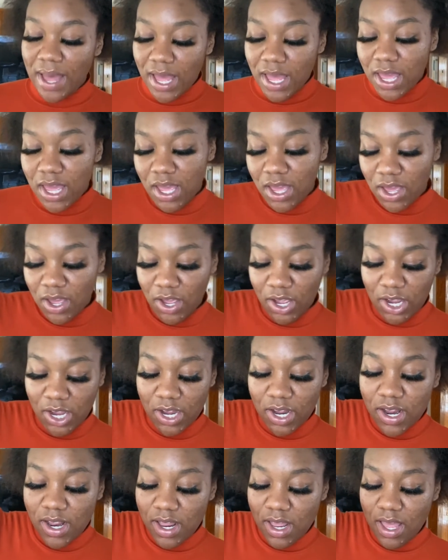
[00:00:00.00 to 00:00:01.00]
hair,
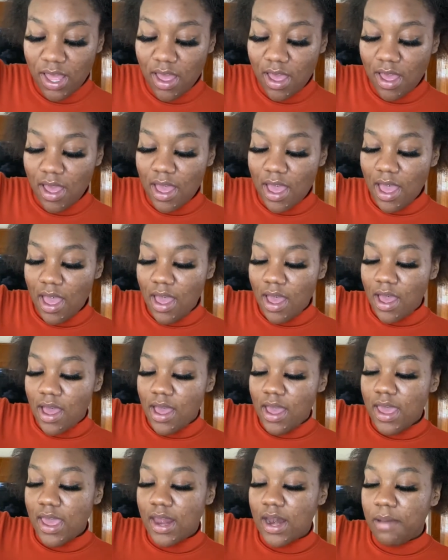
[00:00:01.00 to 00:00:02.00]

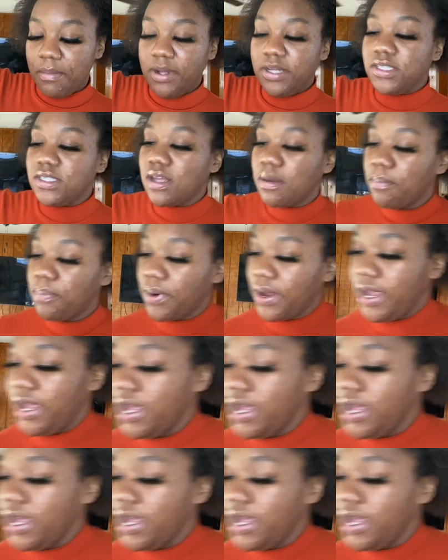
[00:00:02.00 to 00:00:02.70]
and I'm about to start braiding